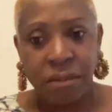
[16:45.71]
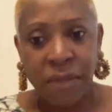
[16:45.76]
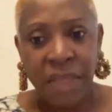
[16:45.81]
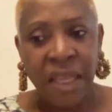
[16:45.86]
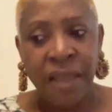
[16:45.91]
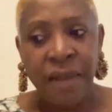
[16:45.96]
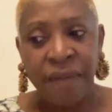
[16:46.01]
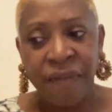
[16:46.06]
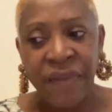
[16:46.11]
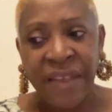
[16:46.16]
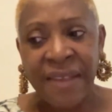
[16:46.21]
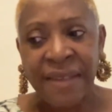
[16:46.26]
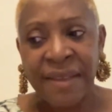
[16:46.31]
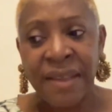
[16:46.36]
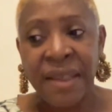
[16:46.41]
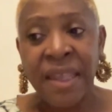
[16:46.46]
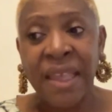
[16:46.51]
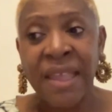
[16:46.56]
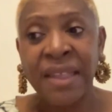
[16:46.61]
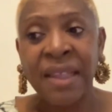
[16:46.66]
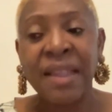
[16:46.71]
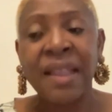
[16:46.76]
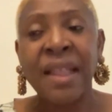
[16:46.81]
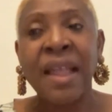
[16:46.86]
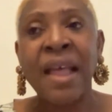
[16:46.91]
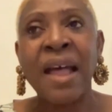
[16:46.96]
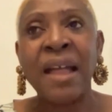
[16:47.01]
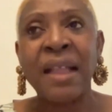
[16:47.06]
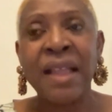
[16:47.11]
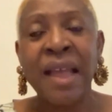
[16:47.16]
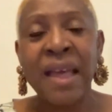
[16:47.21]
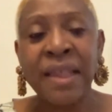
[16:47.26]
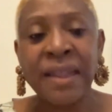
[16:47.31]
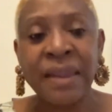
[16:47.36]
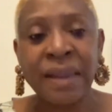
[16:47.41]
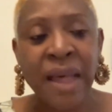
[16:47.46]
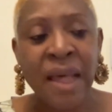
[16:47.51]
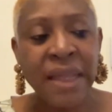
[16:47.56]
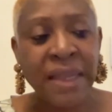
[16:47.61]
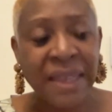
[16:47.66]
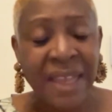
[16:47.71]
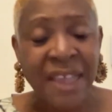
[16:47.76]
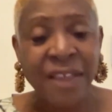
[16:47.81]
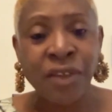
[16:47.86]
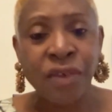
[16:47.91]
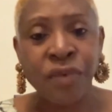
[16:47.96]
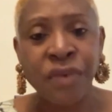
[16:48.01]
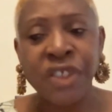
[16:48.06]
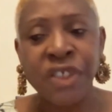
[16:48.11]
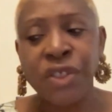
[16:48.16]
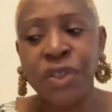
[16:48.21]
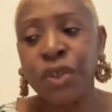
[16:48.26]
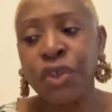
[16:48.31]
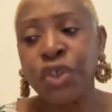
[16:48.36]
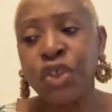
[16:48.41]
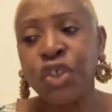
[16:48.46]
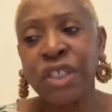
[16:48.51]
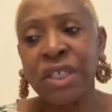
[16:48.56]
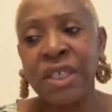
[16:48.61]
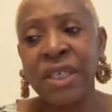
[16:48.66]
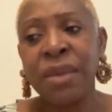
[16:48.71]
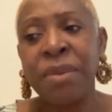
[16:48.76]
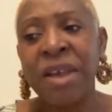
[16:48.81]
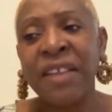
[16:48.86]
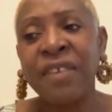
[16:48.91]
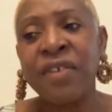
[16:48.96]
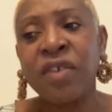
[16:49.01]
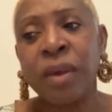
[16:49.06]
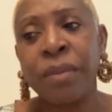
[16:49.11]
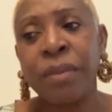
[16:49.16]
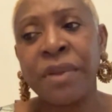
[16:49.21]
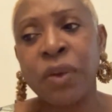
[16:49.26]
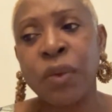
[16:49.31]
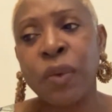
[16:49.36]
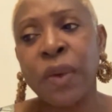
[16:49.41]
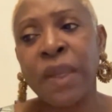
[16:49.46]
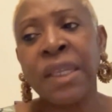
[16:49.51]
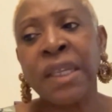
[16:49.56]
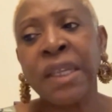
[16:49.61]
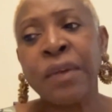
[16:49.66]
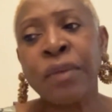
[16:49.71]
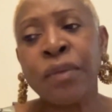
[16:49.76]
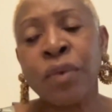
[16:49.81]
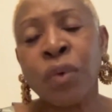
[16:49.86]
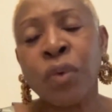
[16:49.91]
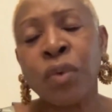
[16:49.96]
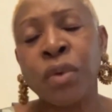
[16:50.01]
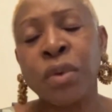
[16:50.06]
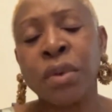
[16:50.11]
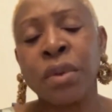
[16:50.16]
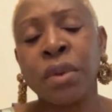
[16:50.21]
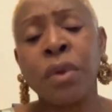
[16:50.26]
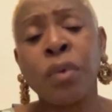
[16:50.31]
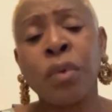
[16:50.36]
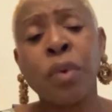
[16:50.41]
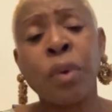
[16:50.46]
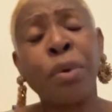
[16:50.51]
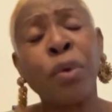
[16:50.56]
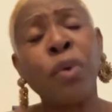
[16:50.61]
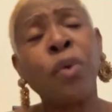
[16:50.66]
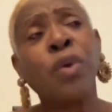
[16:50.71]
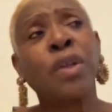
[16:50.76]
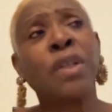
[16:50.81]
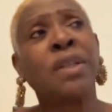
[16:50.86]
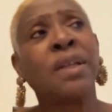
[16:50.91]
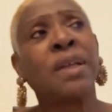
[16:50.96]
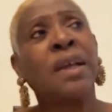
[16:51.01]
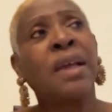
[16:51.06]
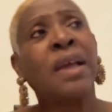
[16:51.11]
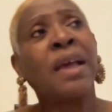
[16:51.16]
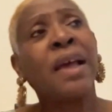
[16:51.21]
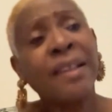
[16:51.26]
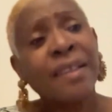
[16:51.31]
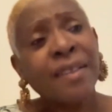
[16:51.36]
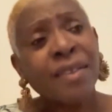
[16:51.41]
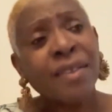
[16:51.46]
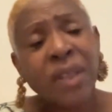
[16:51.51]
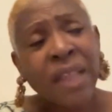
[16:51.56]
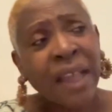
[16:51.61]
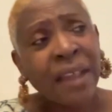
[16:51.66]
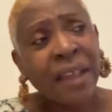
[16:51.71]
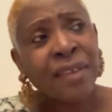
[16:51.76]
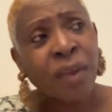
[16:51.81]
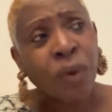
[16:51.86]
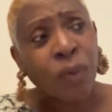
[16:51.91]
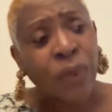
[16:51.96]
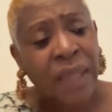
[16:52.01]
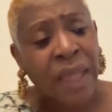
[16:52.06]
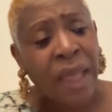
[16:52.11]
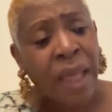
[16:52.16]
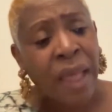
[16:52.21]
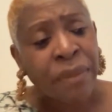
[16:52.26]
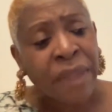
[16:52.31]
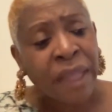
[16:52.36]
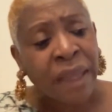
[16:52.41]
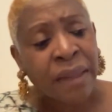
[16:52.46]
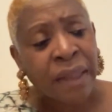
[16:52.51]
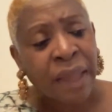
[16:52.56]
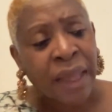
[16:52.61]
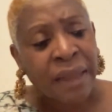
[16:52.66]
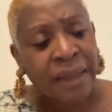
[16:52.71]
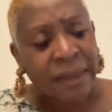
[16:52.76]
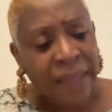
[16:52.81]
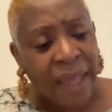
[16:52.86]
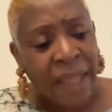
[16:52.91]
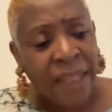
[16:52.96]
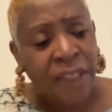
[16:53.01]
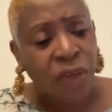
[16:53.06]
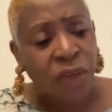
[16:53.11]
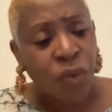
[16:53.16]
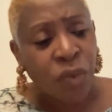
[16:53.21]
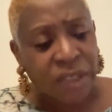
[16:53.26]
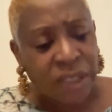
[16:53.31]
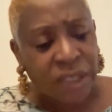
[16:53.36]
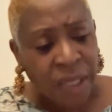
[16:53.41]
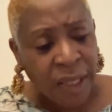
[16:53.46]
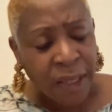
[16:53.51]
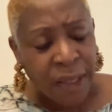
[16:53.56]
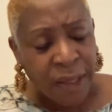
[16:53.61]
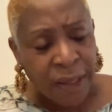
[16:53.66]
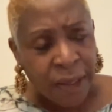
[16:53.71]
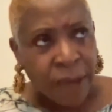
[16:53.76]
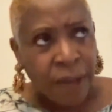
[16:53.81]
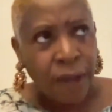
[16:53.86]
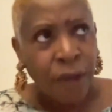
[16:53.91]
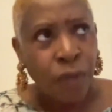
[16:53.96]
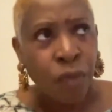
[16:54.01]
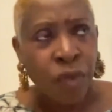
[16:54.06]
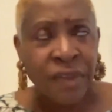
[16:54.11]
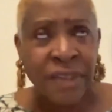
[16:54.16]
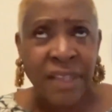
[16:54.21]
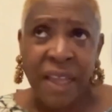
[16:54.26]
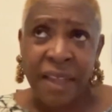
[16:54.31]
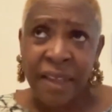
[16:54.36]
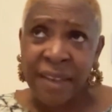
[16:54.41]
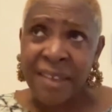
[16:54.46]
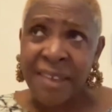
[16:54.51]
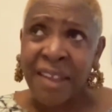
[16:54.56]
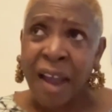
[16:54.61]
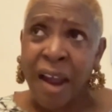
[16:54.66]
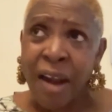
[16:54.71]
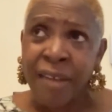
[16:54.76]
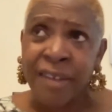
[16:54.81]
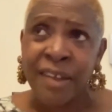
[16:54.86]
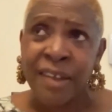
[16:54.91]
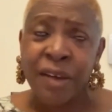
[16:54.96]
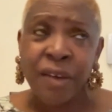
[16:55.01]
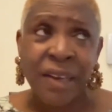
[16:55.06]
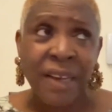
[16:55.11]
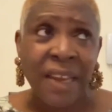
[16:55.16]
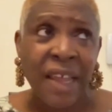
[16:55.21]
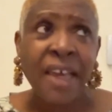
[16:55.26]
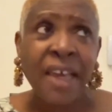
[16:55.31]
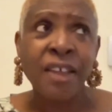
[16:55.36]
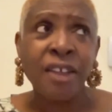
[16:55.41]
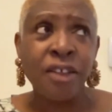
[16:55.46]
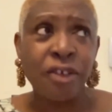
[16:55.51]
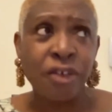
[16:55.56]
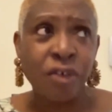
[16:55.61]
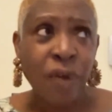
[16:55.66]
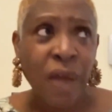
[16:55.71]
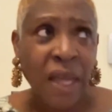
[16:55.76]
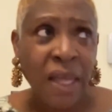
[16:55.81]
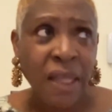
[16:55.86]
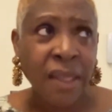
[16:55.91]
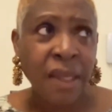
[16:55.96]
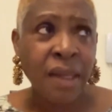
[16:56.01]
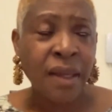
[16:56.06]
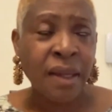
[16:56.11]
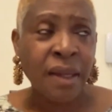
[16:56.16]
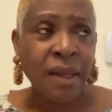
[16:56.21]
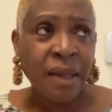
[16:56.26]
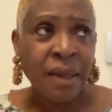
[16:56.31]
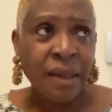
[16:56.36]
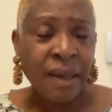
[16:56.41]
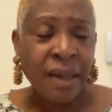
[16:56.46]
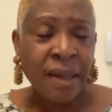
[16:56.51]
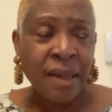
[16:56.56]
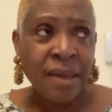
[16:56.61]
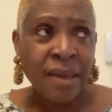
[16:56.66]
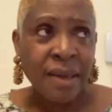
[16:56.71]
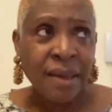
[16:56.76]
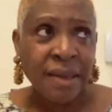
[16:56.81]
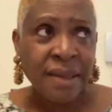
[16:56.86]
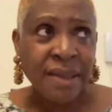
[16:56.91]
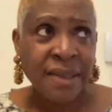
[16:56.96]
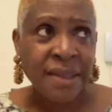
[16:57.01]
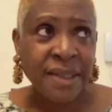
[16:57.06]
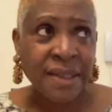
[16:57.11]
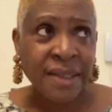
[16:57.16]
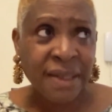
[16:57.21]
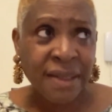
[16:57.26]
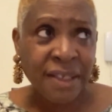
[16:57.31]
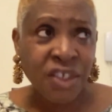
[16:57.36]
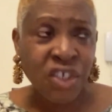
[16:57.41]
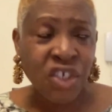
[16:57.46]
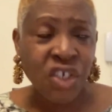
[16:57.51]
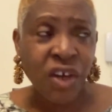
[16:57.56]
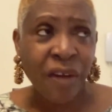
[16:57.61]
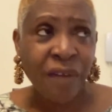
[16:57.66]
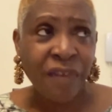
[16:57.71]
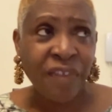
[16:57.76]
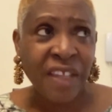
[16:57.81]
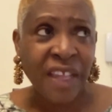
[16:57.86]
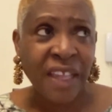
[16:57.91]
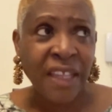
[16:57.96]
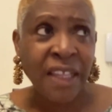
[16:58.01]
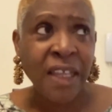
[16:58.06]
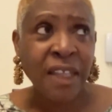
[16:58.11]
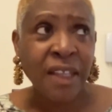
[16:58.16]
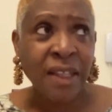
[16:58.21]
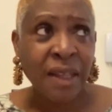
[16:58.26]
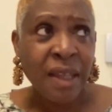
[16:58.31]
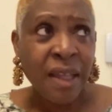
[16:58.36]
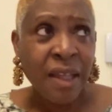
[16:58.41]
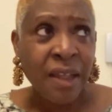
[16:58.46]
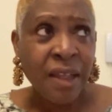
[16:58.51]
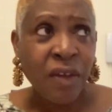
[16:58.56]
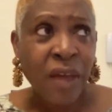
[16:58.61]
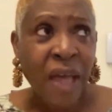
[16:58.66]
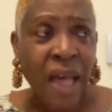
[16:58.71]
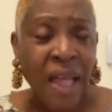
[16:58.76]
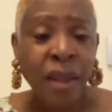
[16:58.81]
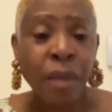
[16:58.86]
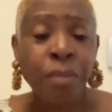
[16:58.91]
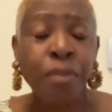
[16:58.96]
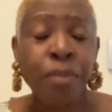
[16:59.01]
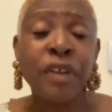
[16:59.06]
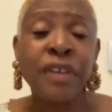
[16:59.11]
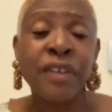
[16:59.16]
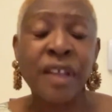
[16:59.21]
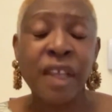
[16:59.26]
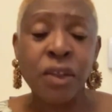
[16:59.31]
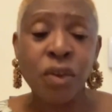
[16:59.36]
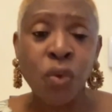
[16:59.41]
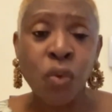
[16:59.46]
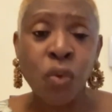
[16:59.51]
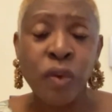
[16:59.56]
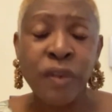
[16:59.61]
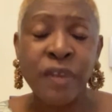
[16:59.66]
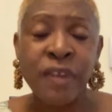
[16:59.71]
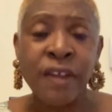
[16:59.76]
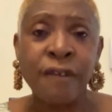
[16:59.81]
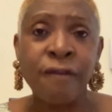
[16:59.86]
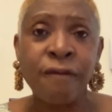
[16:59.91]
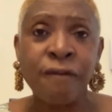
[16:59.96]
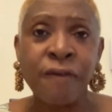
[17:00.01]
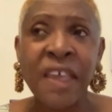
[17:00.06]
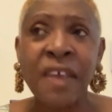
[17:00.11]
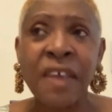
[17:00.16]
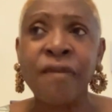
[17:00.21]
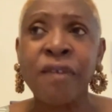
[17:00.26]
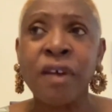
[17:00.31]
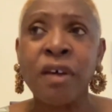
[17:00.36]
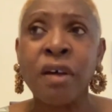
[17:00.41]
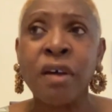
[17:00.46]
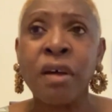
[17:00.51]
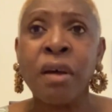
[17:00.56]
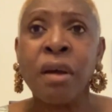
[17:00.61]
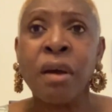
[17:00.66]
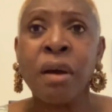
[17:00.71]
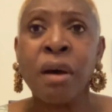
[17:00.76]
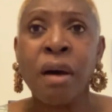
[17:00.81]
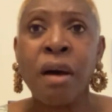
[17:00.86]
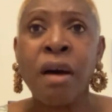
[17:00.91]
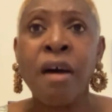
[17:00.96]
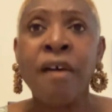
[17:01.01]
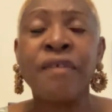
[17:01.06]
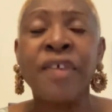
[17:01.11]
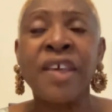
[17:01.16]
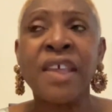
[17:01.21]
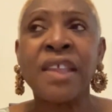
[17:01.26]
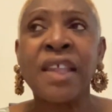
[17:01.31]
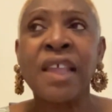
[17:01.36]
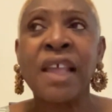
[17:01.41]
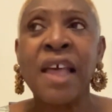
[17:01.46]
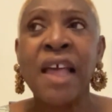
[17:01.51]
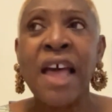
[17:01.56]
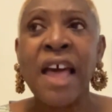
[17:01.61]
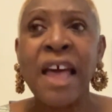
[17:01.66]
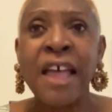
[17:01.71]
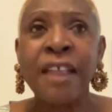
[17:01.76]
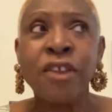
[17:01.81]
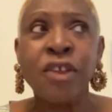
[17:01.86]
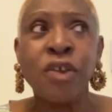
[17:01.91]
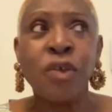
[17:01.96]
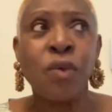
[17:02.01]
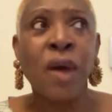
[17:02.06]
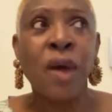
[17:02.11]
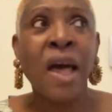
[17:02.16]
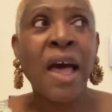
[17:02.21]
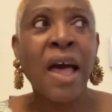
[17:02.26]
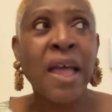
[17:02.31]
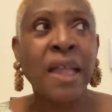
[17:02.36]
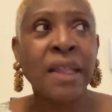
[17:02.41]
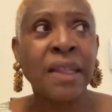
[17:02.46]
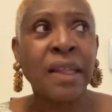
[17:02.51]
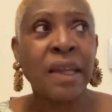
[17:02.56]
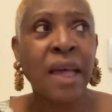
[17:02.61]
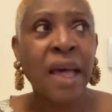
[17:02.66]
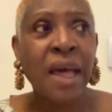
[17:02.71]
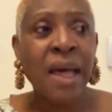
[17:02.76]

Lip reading: investigated, and I led the research team and subsequently wrote the report. And so that's how it happened at DAL. It was like the stars are aligned. You had the chair of Senate, you had a president who was in favor of it, and you had